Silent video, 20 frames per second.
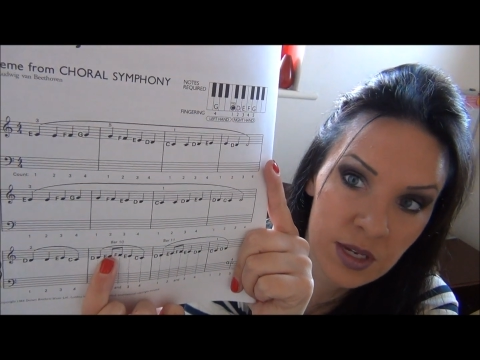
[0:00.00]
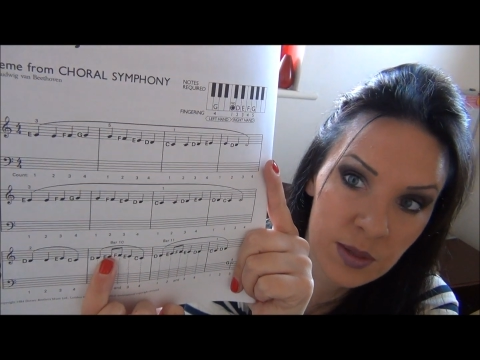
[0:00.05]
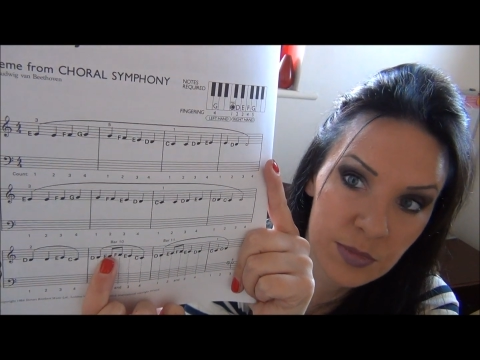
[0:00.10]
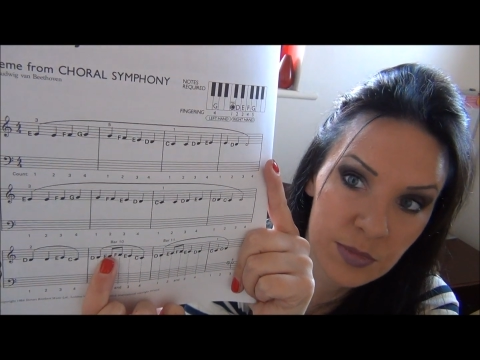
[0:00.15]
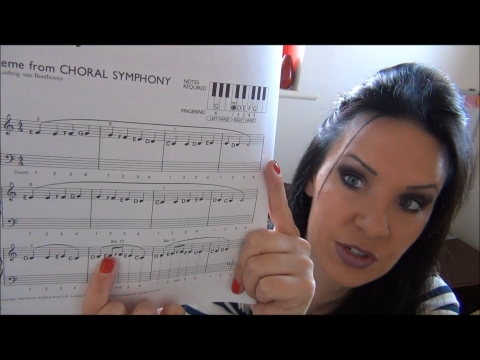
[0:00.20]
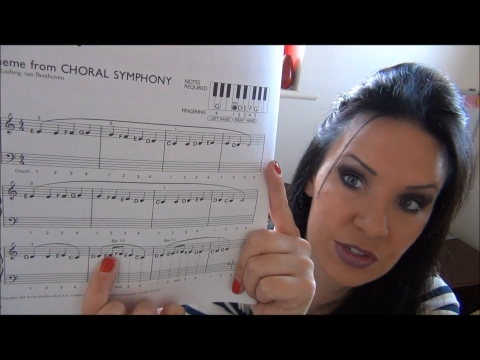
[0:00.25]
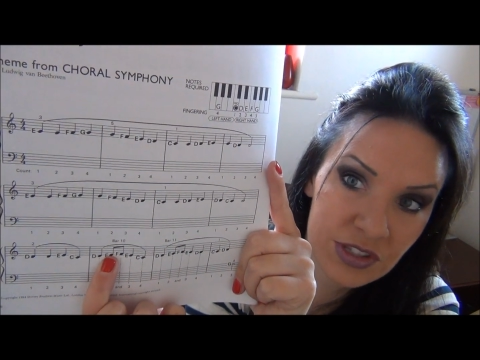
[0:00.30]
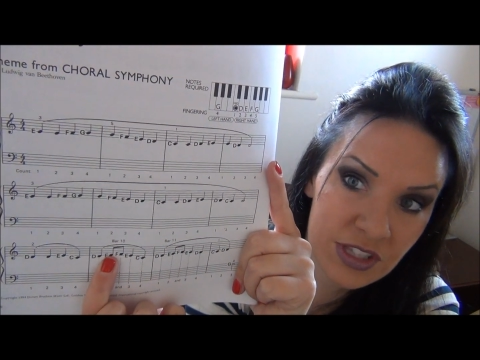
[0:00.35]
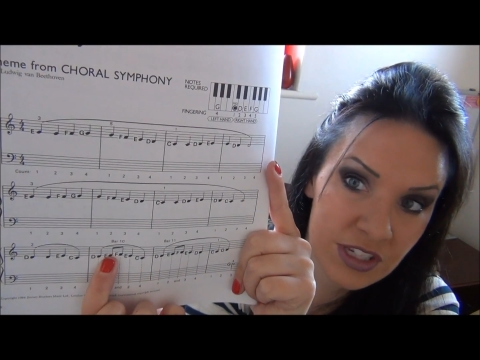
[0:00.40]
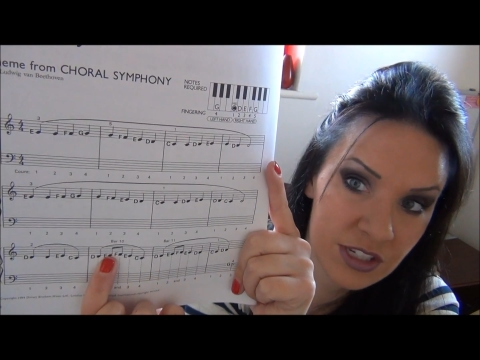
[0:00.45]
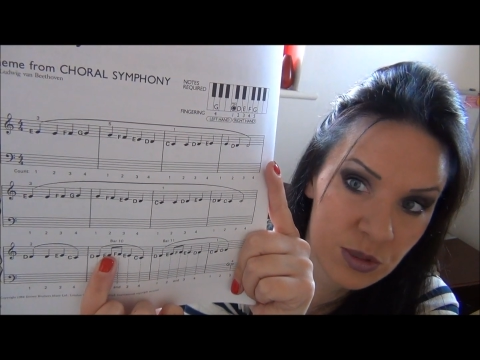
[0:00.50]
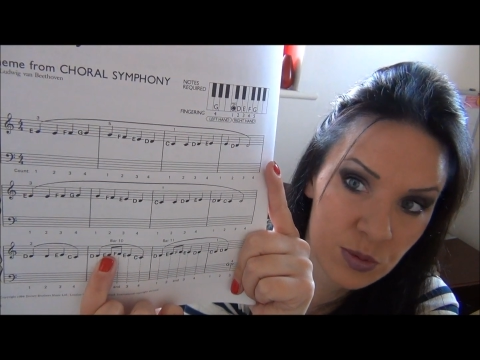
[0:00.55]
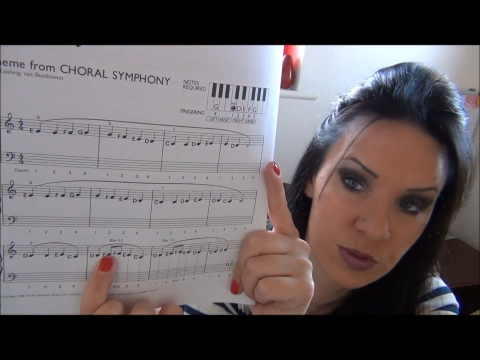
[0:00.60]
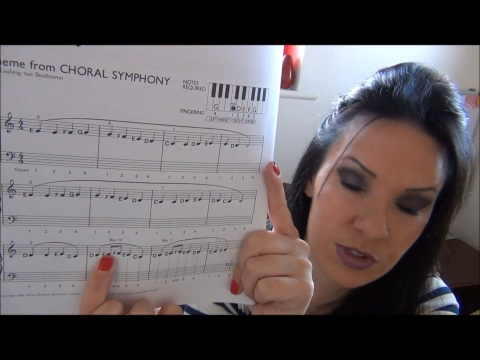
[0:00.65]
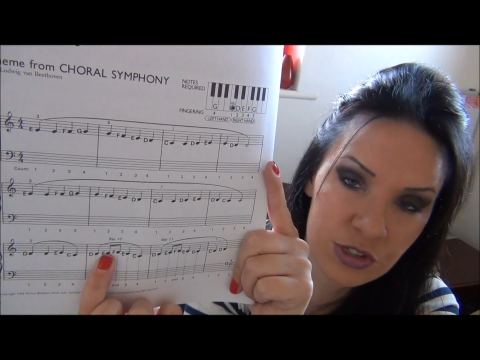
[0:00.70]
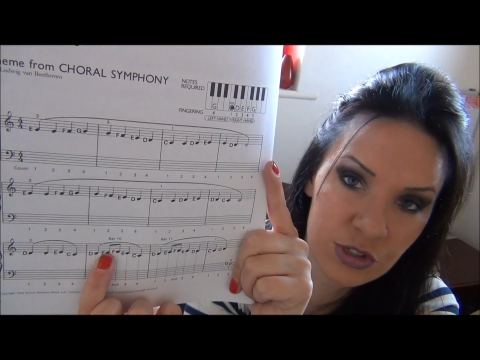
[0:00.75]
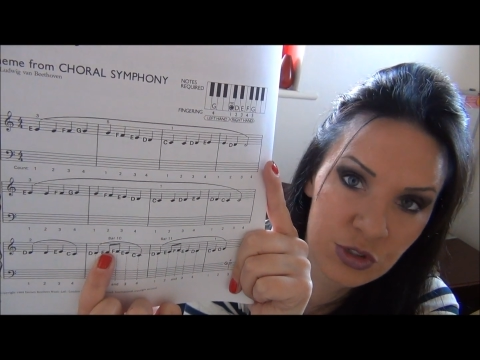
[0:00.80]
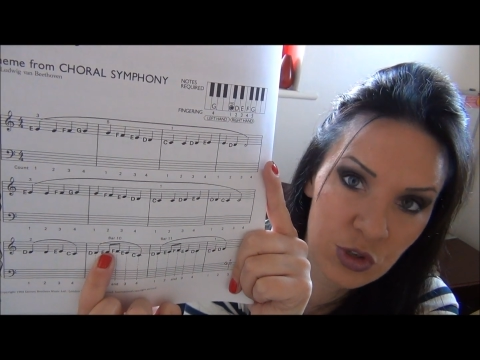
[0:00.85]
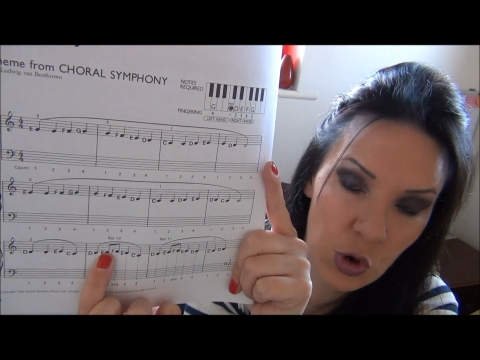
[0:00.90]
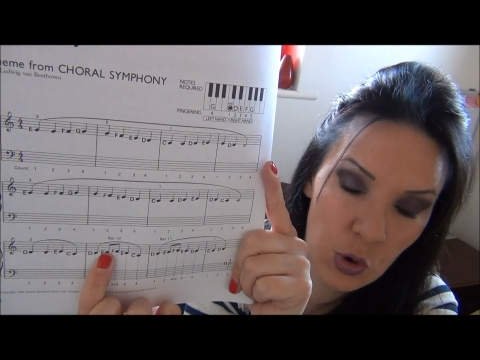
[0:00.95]
because this
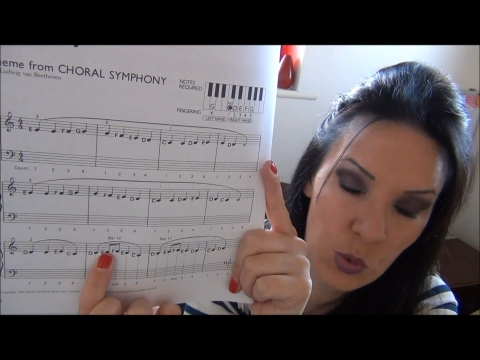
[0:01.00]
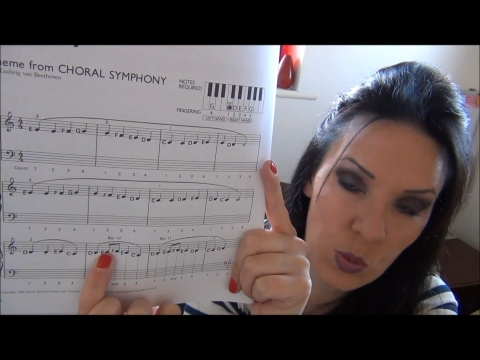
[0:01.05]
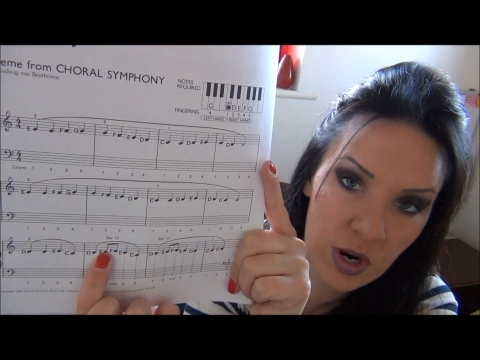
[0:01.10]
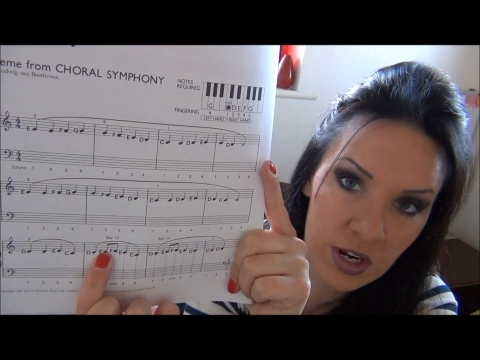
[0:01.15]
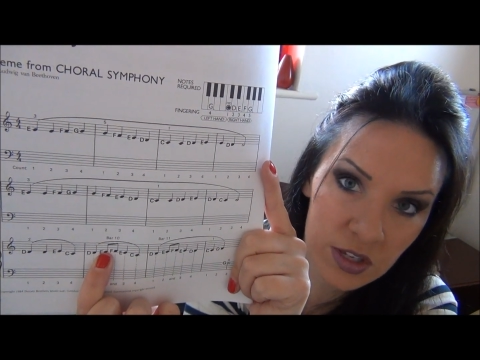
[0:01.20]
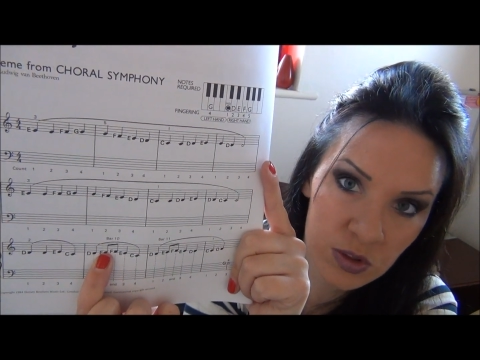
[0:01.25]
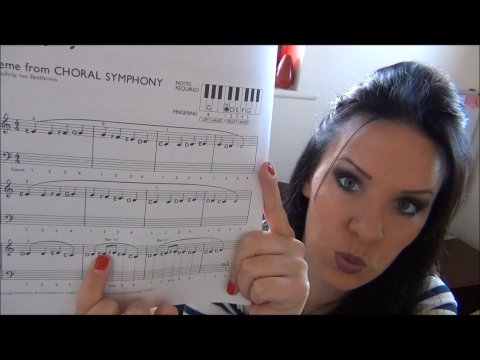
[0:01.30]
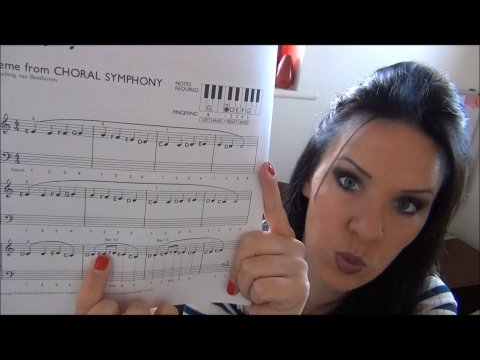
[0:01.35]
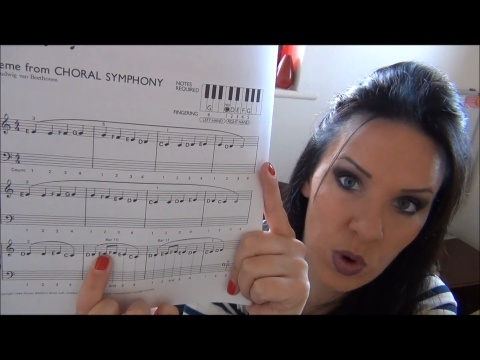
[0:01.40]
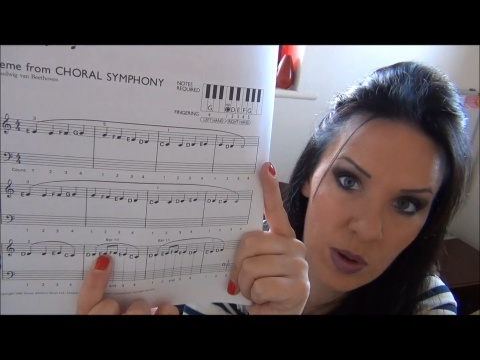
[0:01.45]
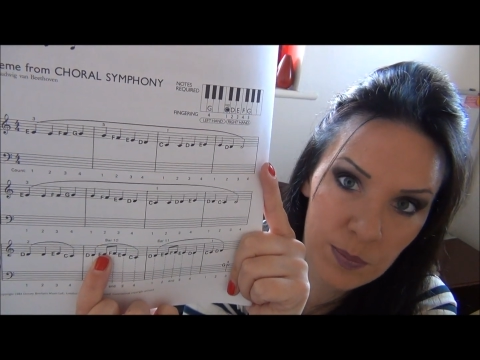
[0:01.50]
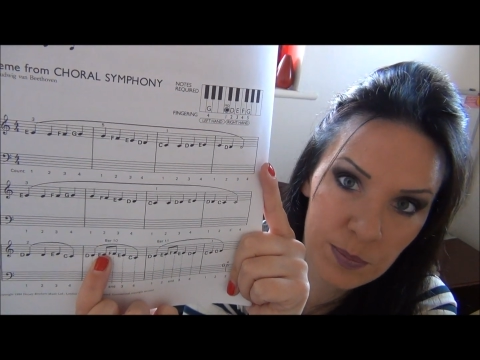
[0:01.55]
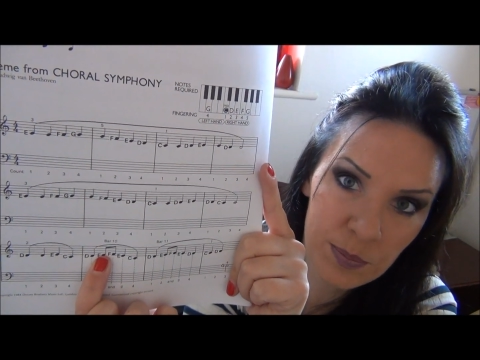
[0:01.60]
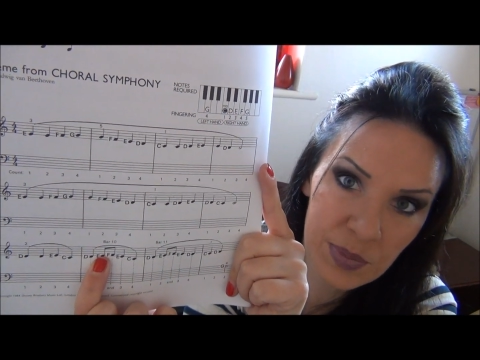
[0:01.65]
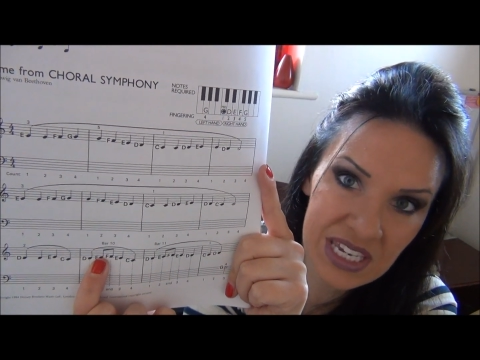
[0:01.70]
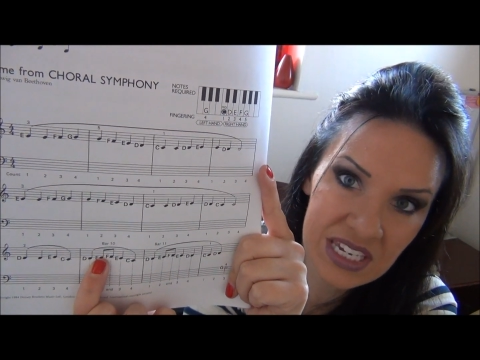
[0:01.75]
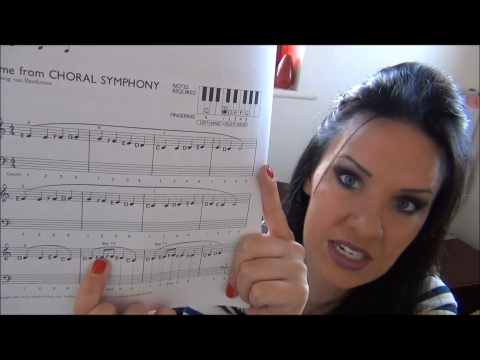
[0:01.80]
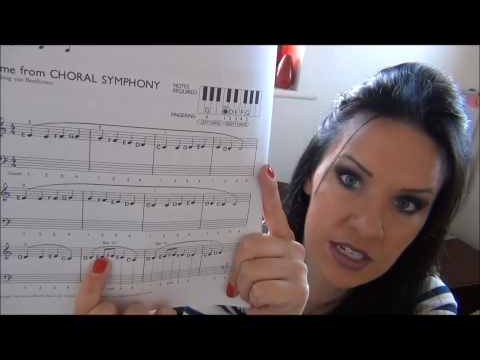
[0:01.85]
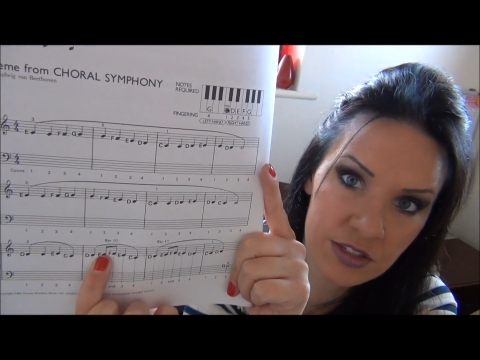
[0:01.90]
one's not worth 1 beat,